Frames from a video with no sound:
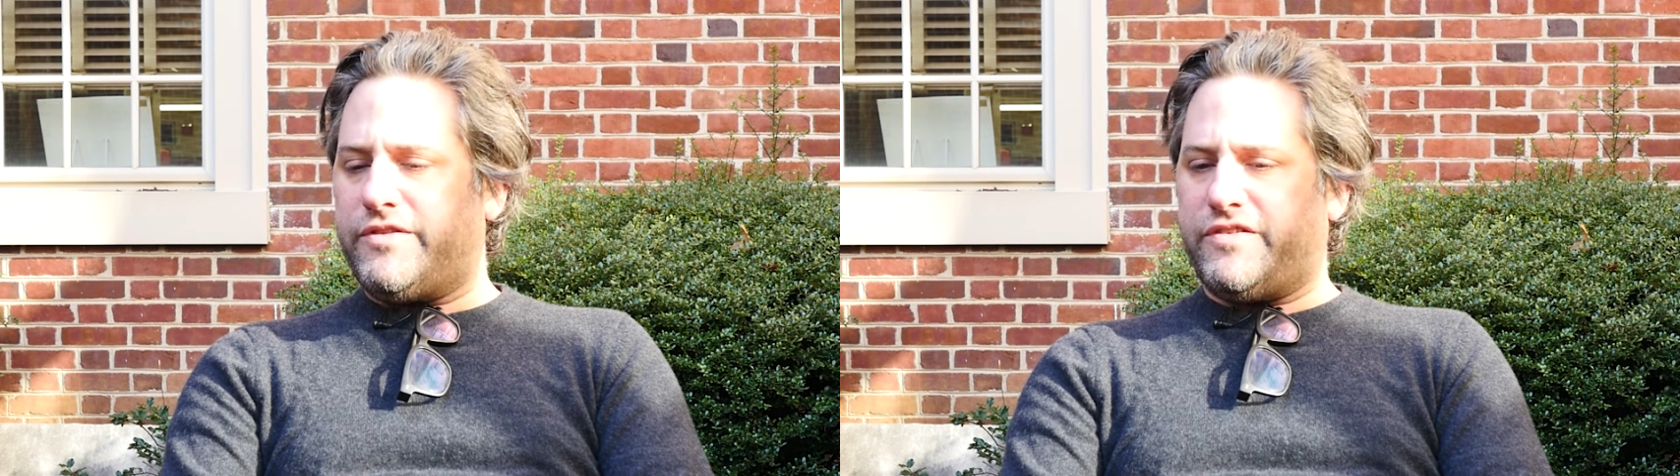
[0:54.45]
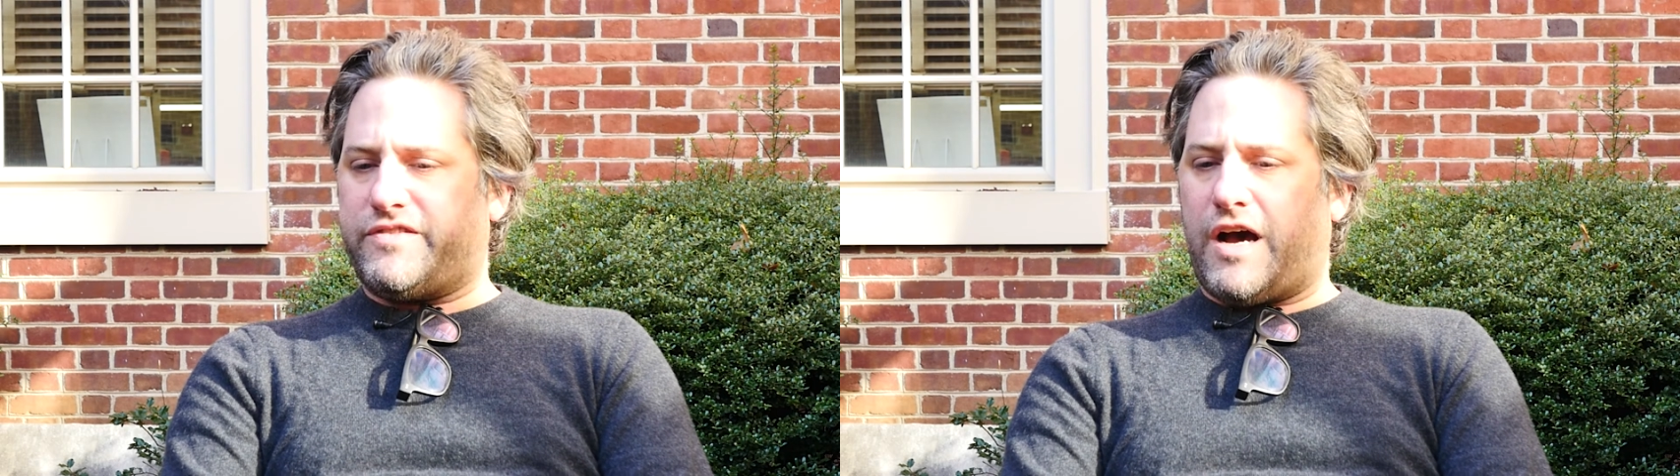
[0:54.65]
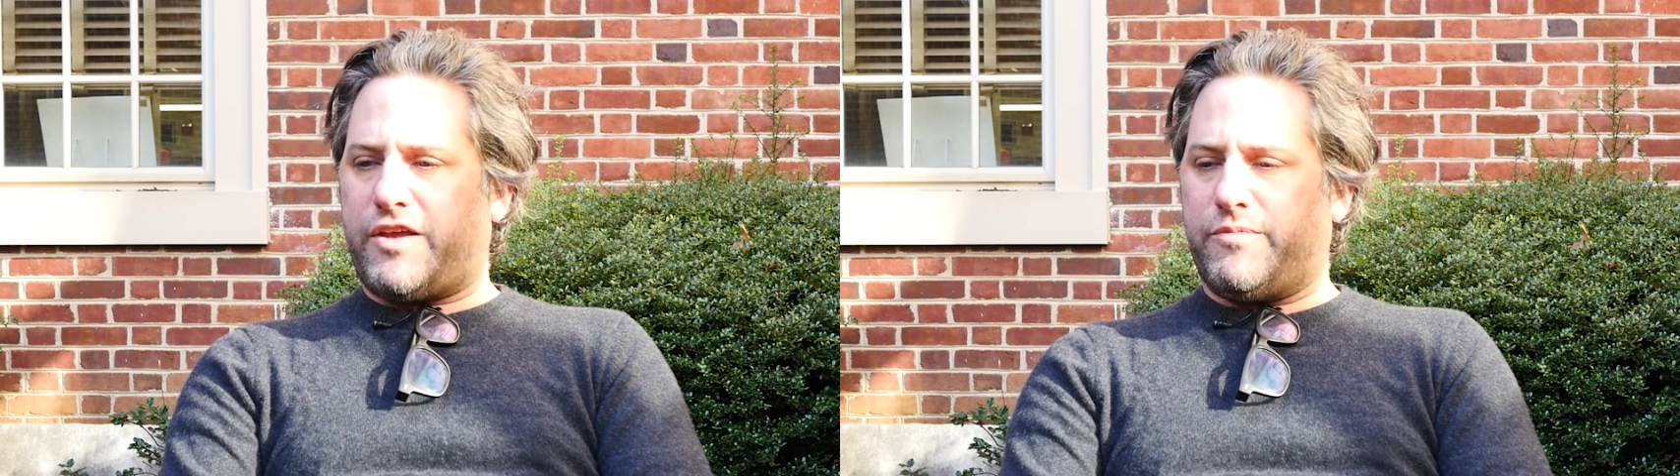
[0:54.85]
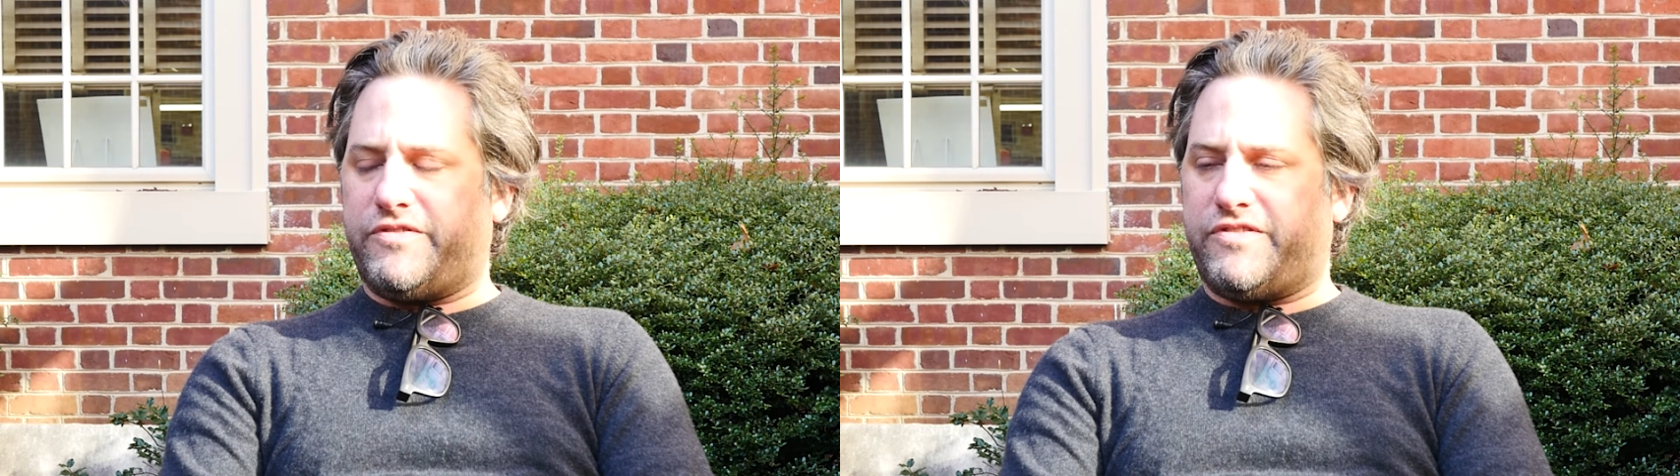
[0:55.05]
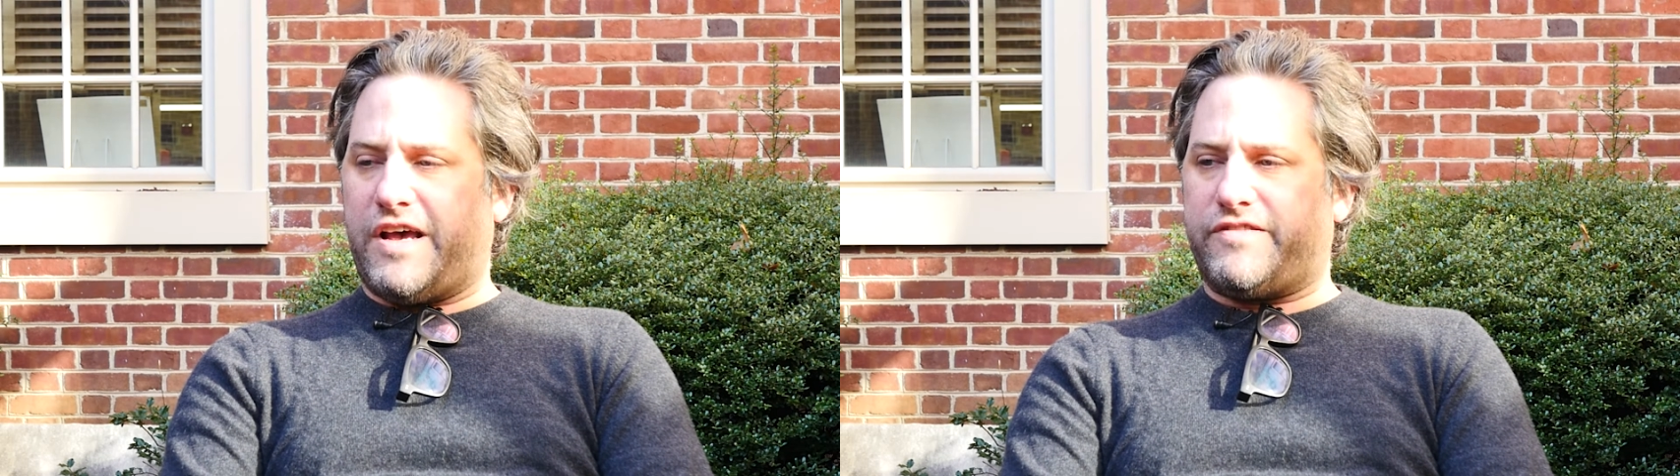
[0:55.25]
These
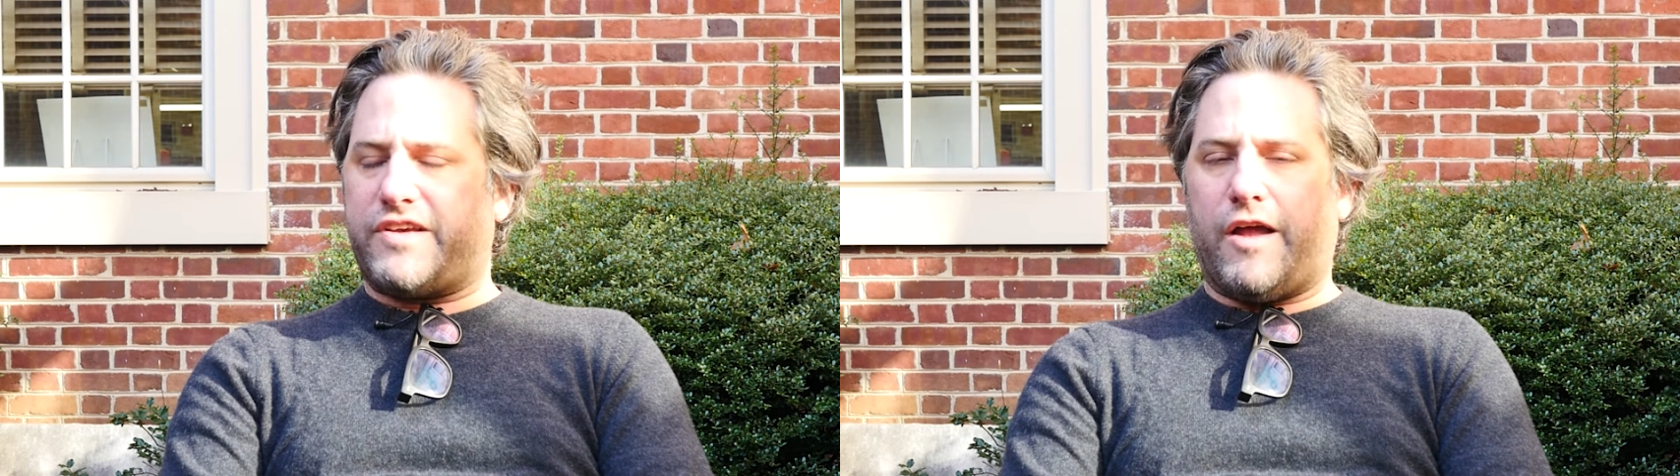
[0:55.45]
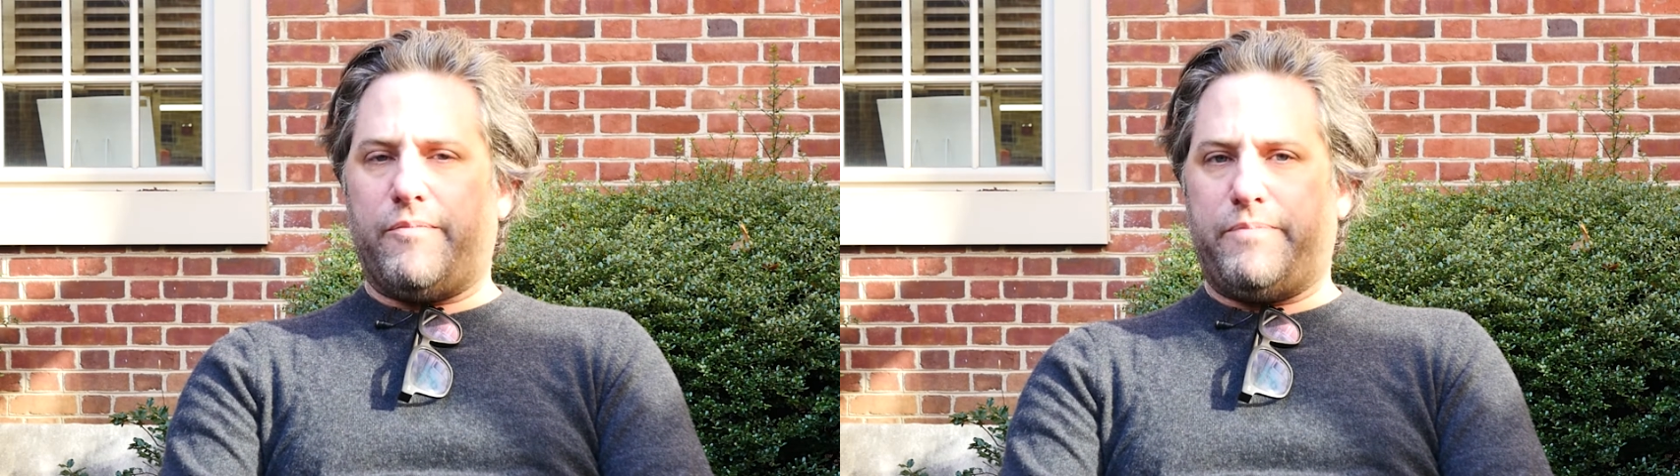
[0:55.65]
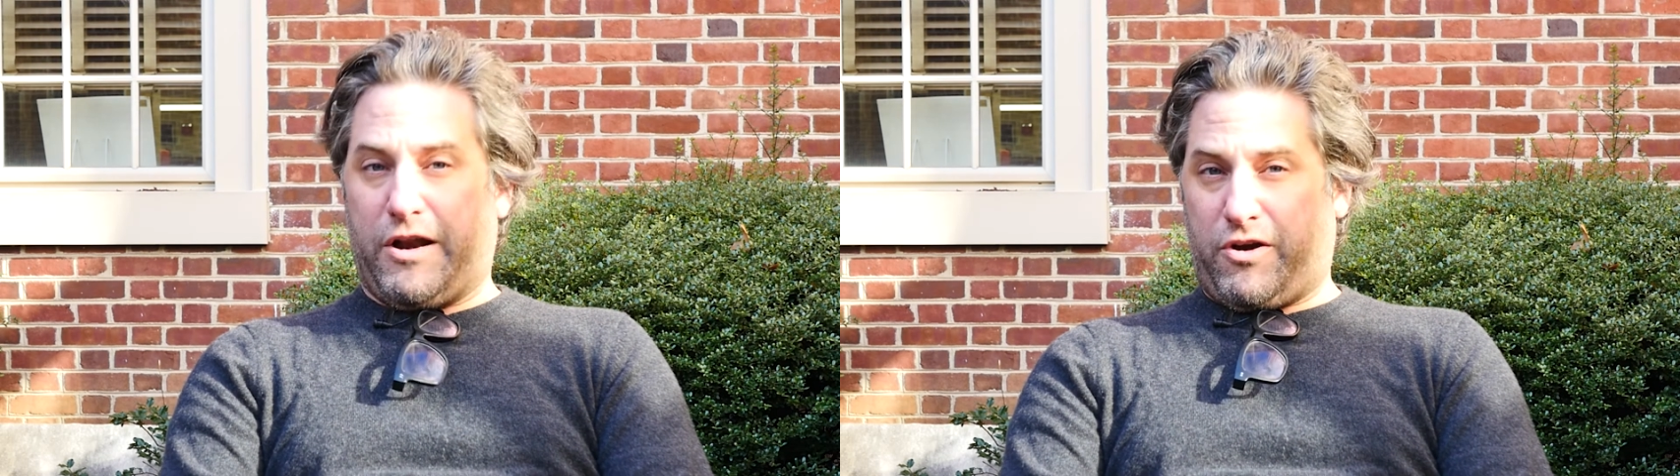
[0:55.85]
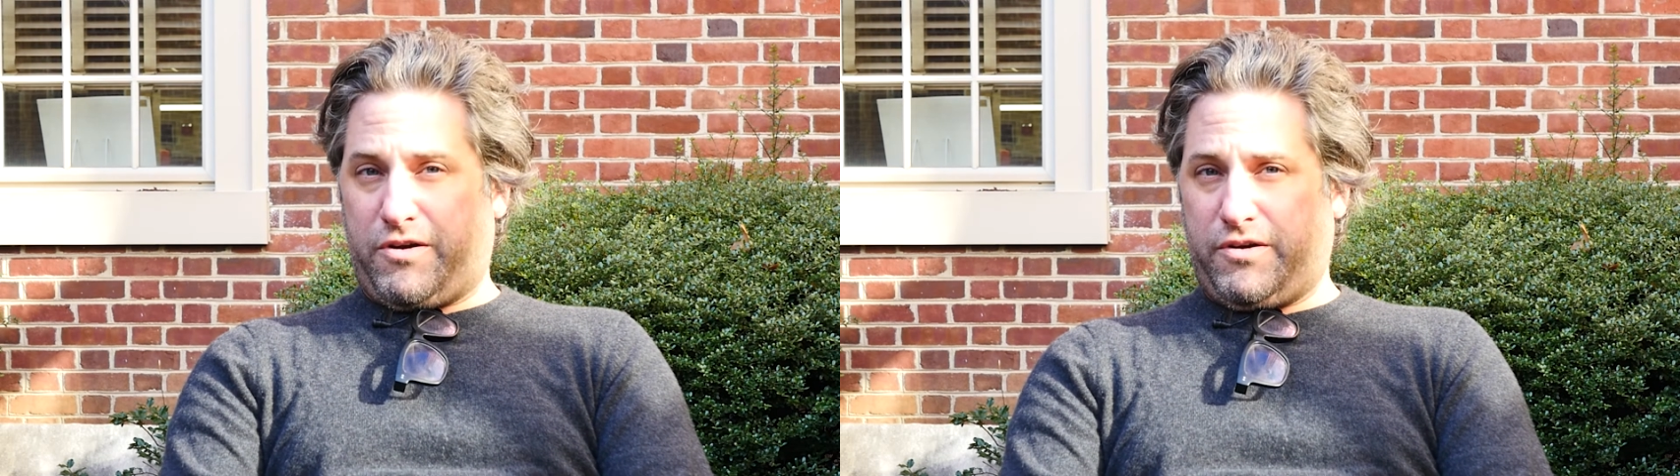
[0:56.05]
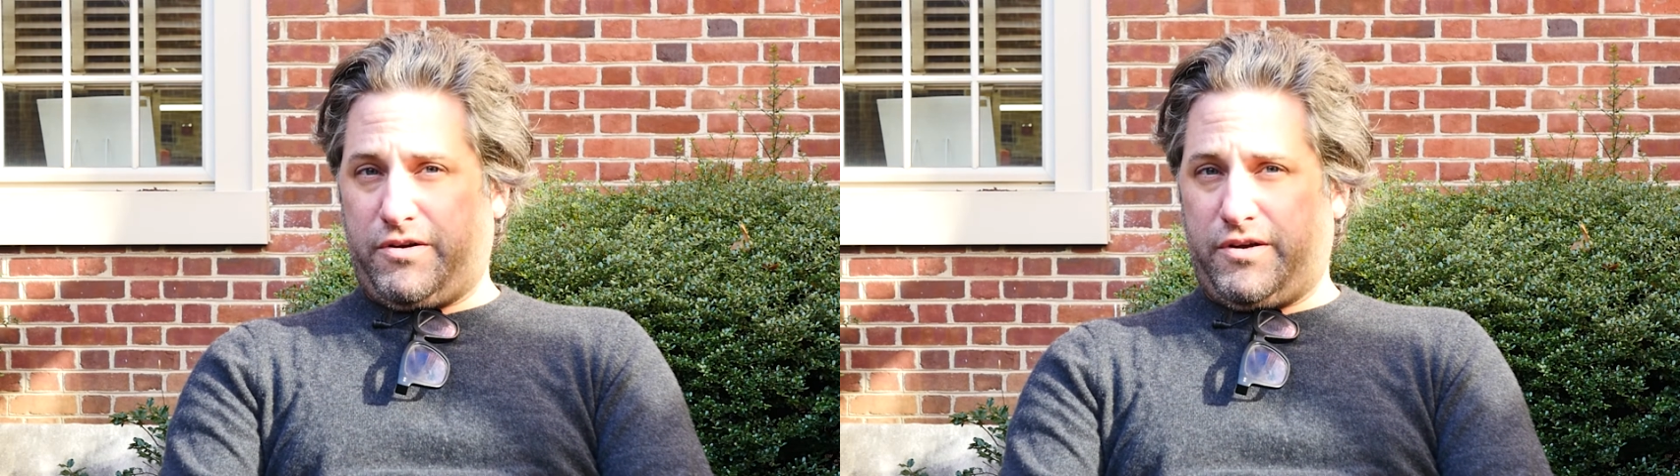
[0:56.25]
document sets got better,